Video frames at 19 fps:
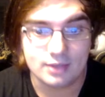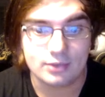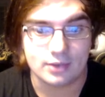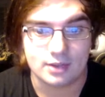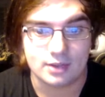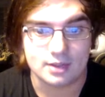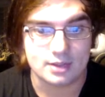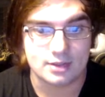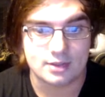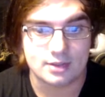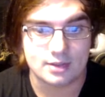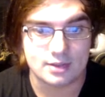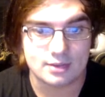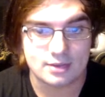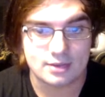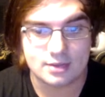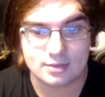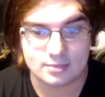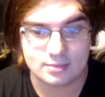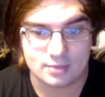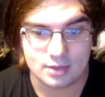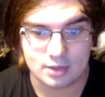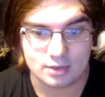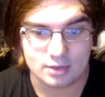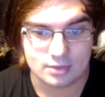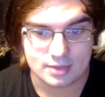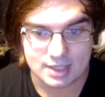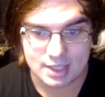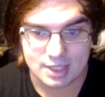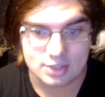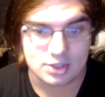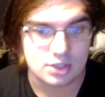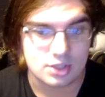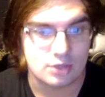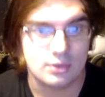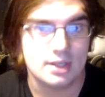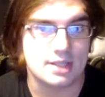It's you know, attached to your wrist.